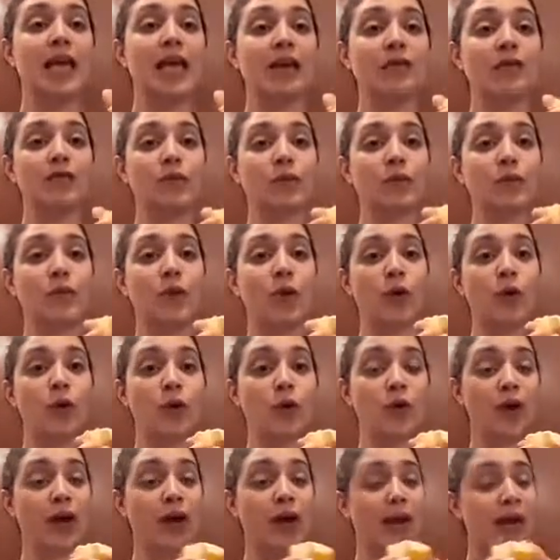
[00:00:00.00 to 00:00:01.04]
And
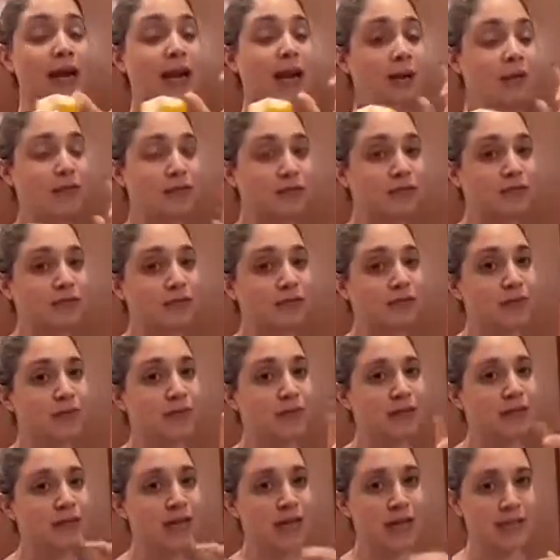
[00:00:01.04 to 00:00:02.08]
I
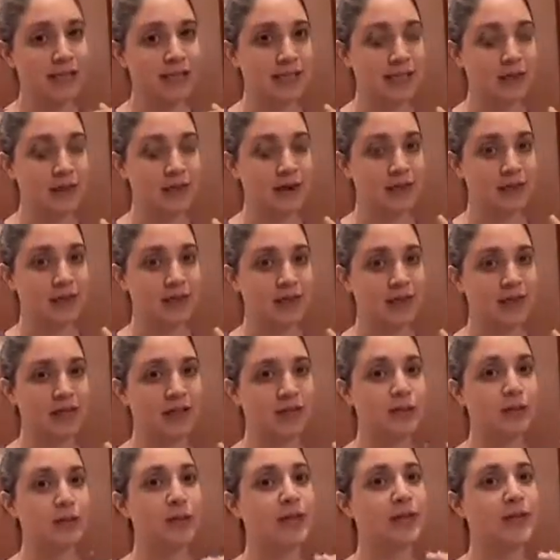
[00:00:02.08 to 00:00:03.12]
can't take credit for
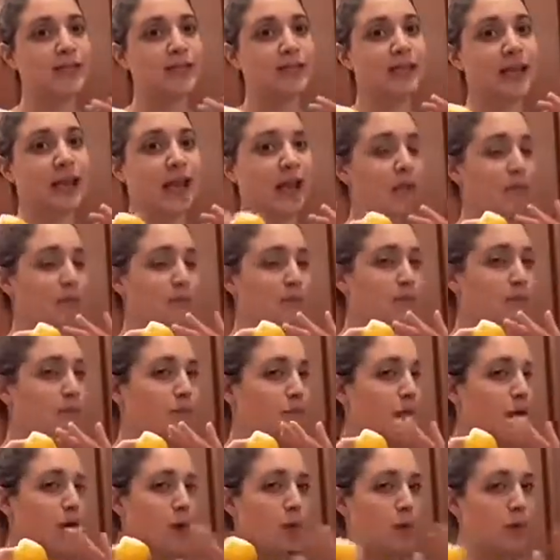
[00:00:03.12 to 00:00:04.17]
this because I'm
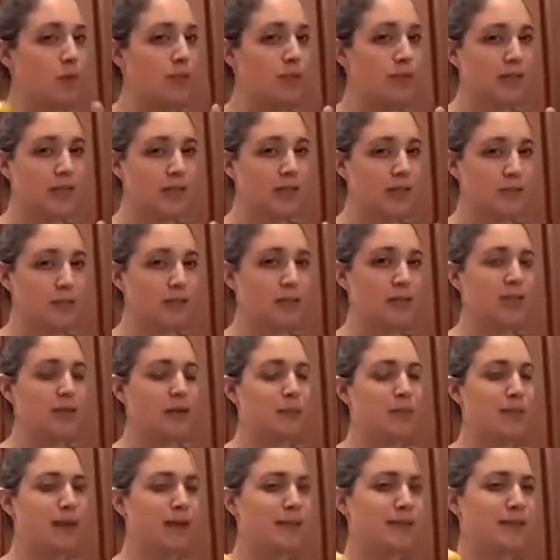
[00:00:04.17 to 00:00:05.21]
almost
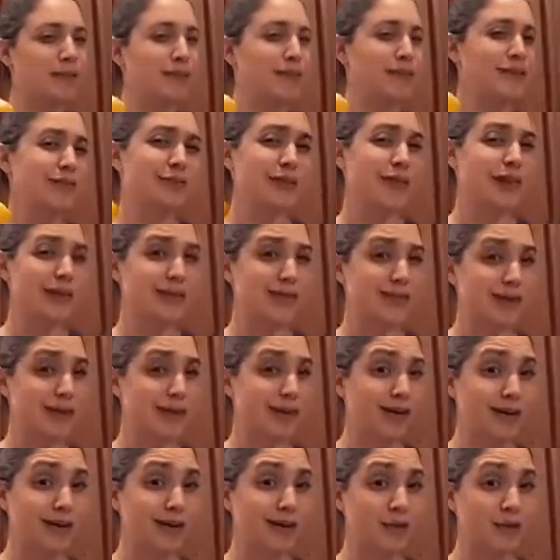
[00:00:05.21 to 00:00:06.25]
100% positive I
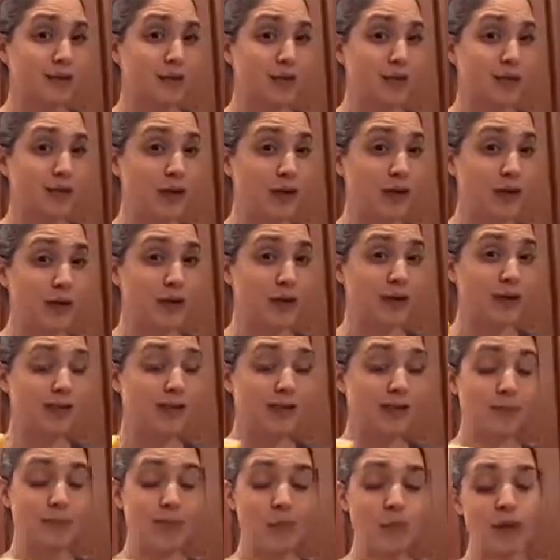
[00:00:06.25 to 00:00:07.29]
saw it on Food Network at
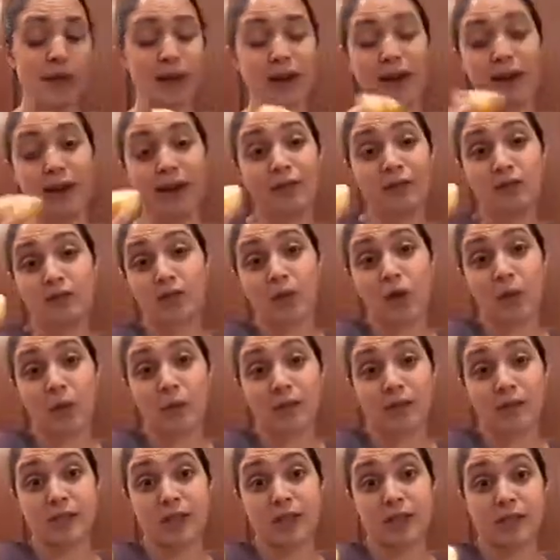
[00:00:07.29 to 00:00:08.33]
some point, and I've just
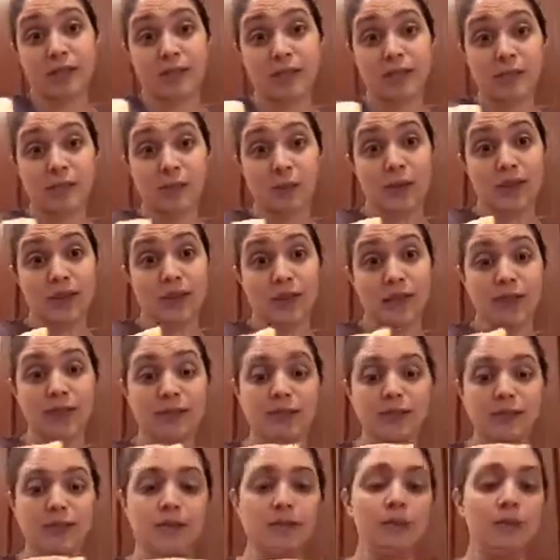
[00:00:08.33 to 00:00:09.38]
always done it this way
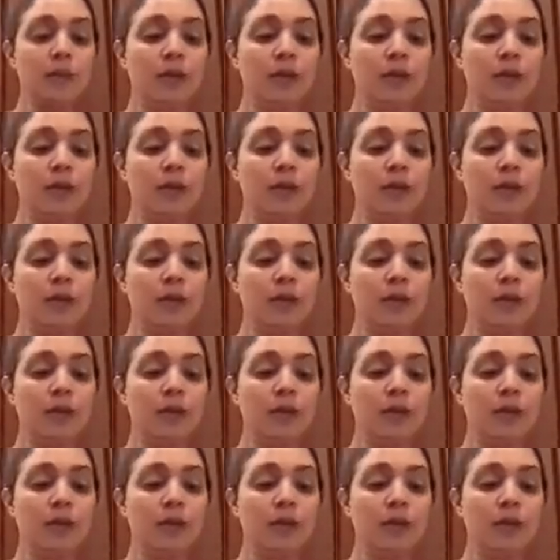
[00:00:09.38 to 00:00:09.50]
since.